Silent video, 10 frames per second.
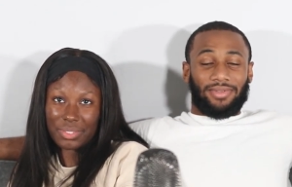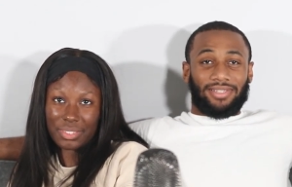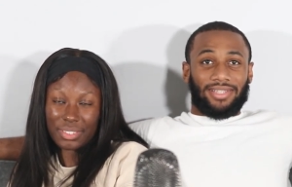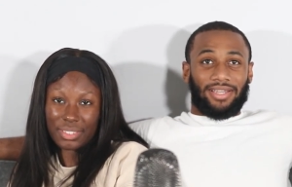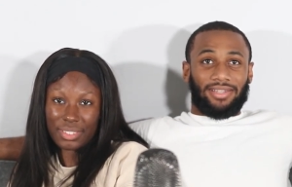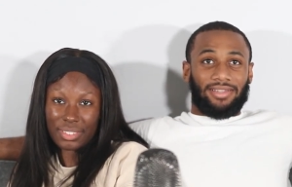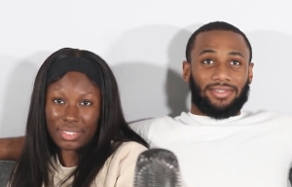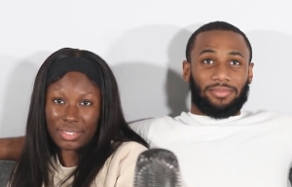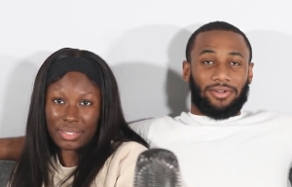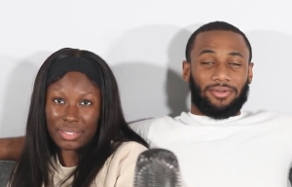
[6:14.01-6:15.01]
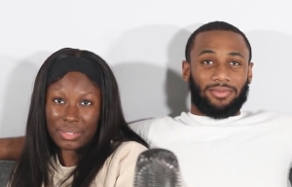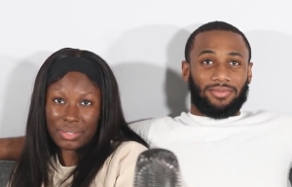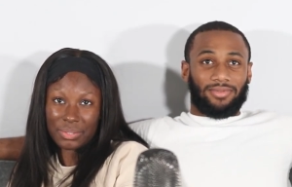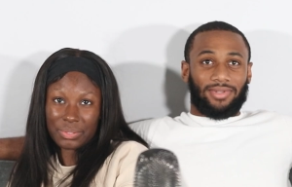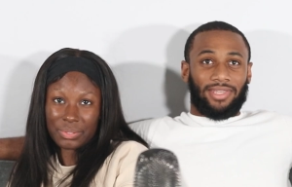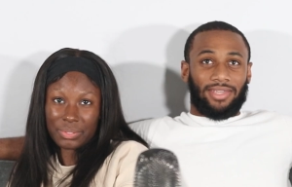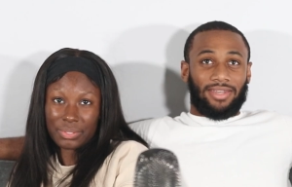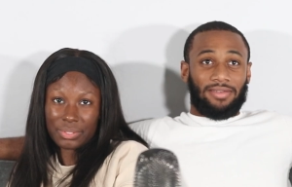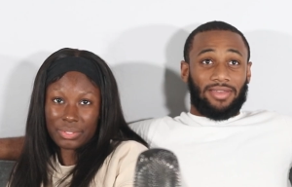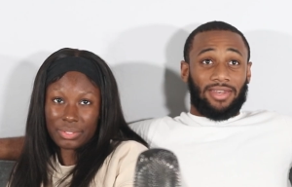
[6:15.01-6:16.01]
Speaker 1: With his ideas, bro,
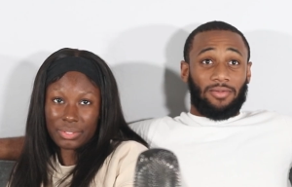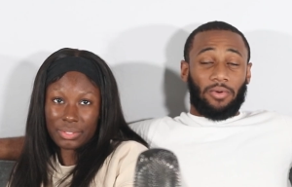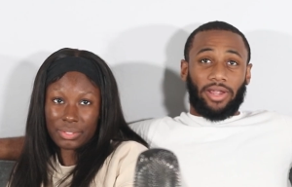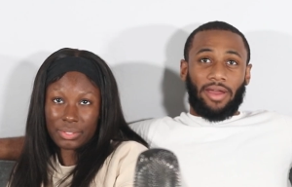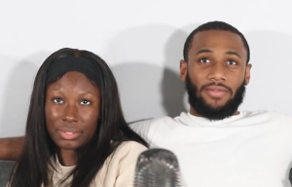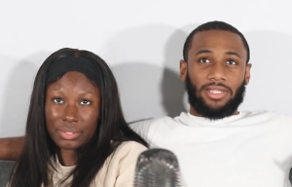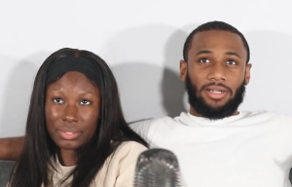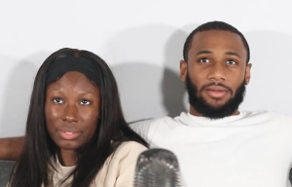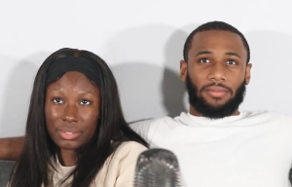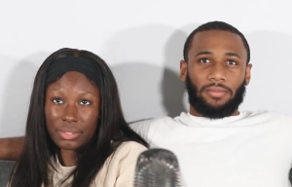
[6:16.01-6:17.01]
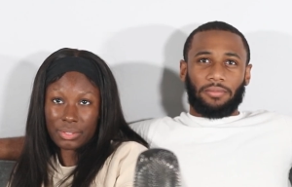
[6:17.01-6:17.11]
and it, and it worked every time.